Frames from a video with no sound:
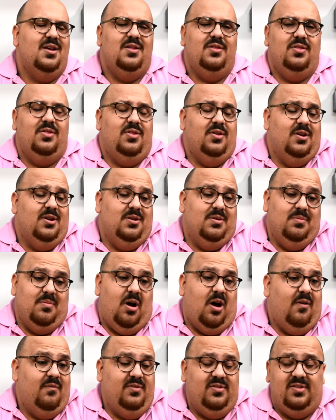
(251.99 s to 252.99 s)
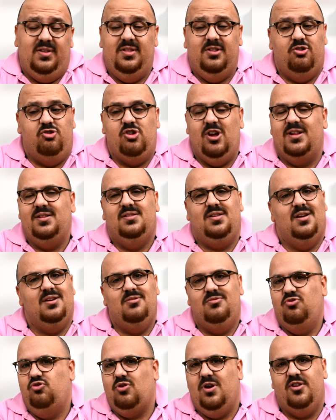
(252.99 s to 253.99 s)
Obviously the
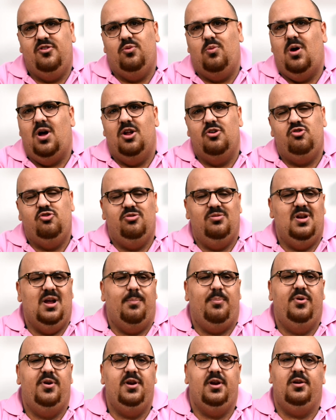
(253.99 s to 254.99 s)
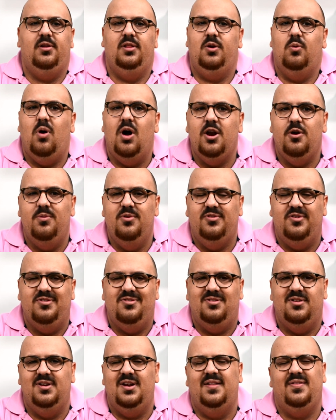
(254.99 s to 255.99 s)
Genta dress watch, not particularly water
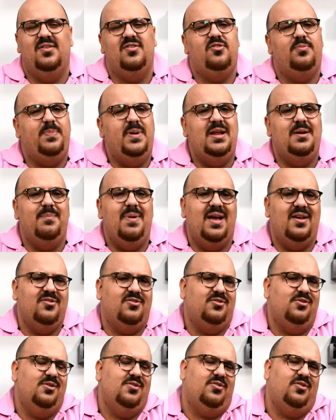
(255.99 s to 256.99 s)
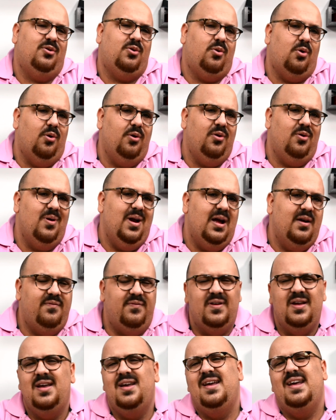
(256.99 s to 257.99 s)
resistant, and the Speedmaster, it's a
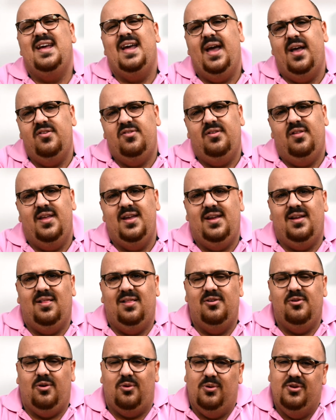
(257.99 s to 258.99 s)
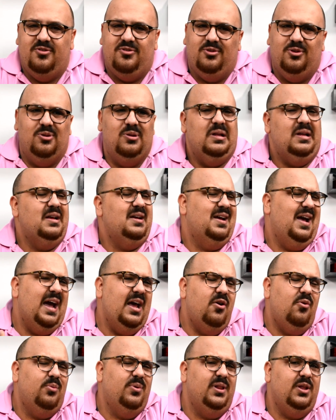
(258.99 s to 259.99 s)
chronograph, Hesalite crystal.
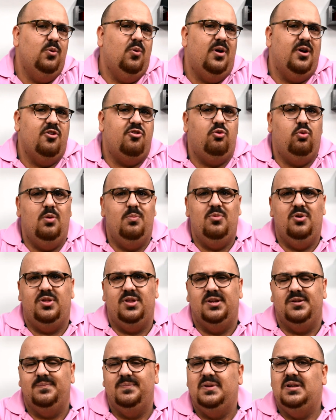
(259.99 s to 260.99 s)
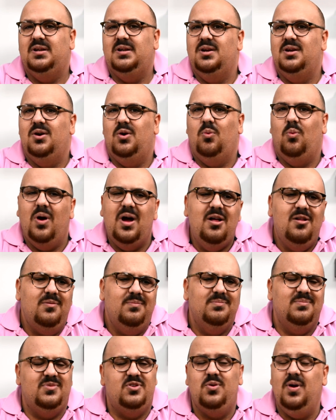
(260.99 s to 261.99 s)
I don't really want to swim with it.
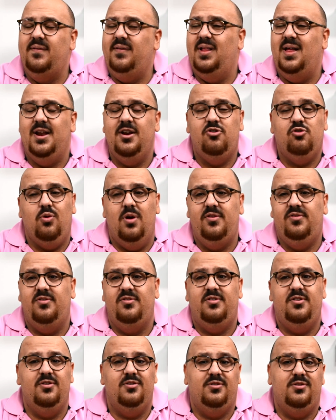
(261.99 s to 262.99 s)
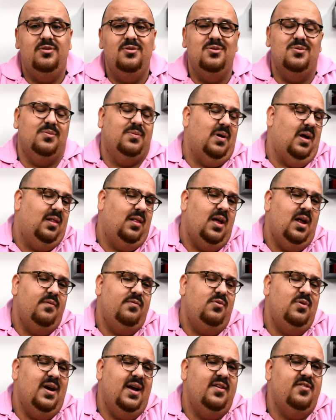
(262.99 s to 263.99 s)
Well, you have a lot of choices here too. A lot
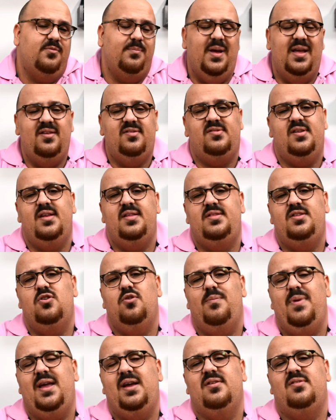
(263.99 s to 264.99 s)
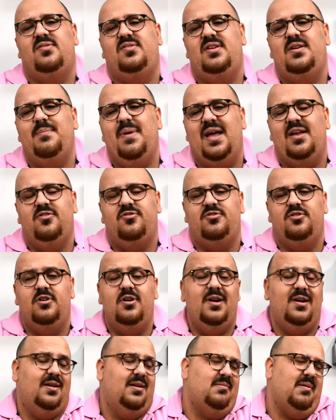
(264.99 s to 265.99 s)
of you guys may say the Omega
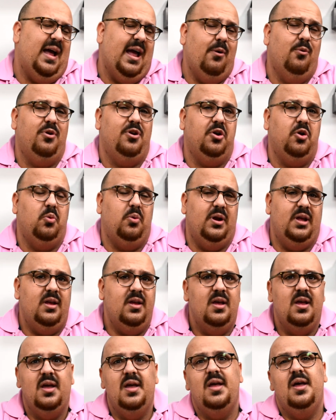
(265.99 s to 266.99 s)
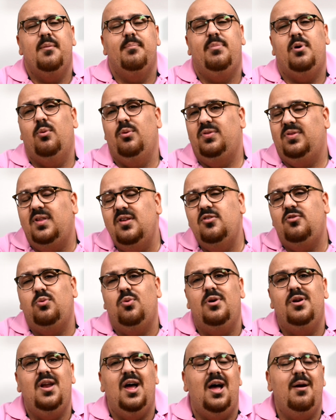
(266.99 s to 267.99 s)
Seamaster, and I would agree, but with this
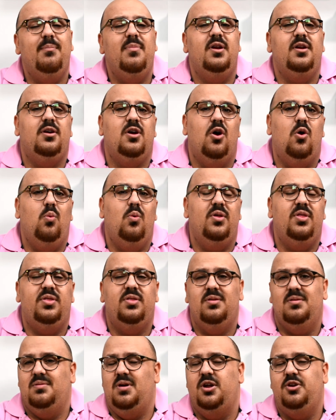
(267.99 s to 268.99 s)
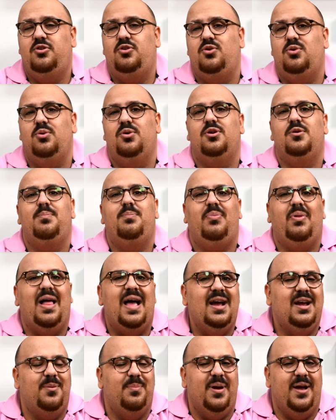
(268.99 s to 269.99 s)
one, I'm going to go with a Tudor
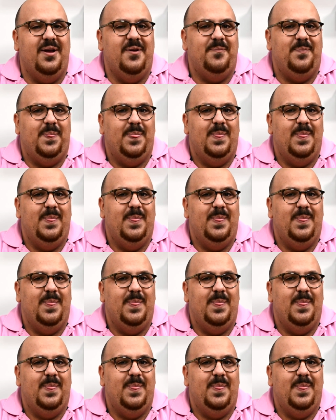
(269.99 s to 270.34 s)
Black Bay,